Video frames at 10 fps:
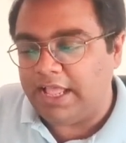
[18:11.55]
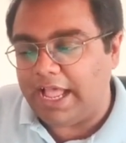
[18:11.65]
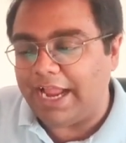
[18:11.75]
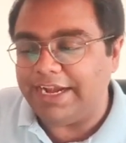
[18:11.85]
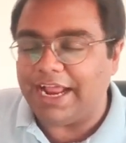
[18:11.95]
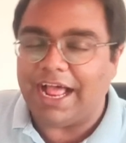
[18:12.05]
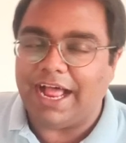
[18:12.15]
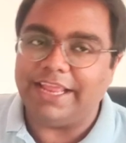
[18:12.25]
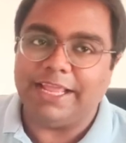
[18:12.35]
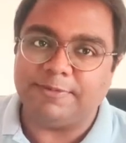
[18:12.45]
And
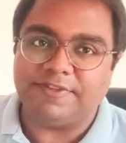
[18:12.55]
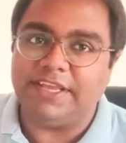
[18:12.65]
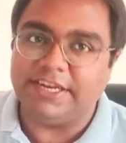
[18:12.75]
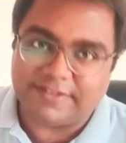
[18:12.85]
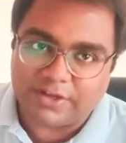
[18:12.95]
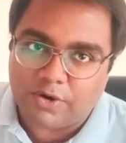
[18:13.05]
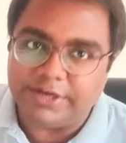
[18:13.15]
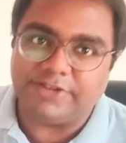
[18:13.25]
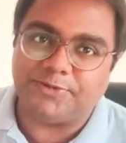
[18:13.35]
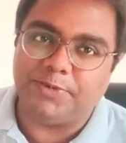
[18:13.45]
I am seeing it as a
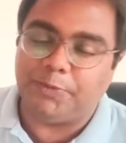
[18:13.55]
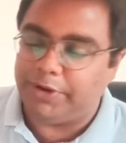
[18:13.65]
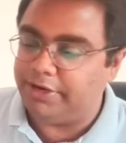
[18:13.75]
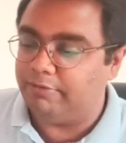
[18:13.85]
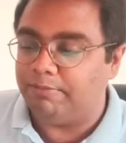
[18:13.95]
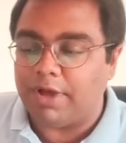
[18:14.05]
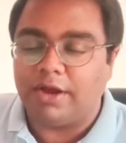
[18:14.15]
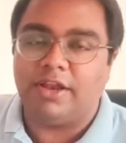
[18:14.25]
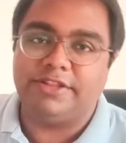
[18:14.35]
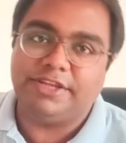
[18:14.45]
contest between
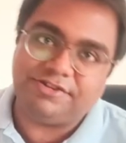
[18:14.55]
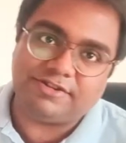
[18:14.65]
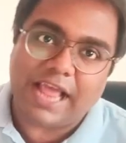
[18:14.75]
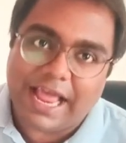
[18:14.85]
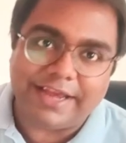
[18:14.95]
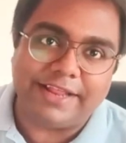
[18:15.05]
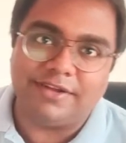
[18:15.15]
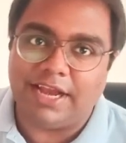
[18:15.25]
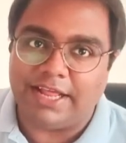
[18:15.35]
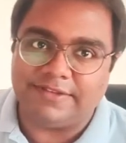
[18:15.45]
Bangladesh and
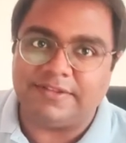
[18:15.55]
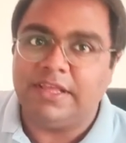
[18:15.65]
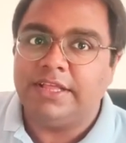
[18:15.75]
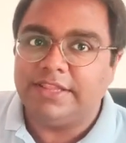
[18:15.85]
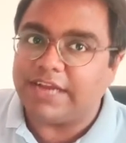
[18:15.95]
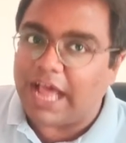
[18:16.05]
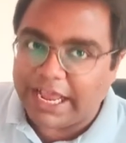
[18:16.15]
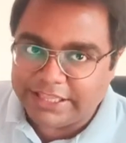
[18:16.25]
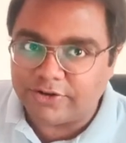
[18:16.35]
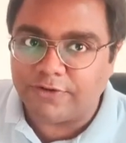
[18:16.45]
Netherlands, that
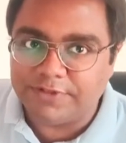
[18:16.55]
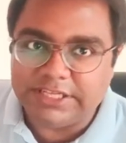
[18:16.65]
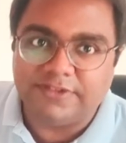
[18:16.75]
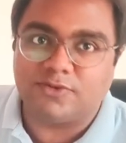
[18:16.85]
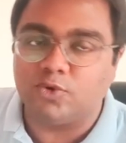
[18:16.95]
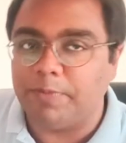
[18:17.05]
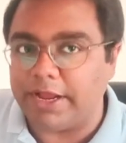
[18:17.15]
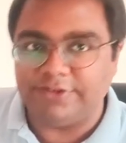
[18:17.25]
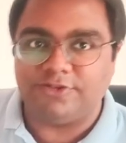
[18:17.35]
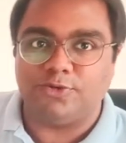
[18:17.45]
either of these two
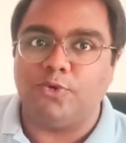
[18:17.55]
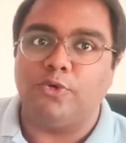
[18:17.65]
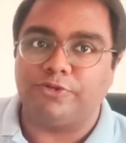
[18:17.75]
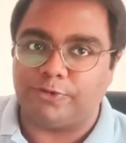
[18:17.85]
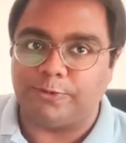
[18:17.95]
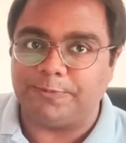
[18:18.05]
manage to go through.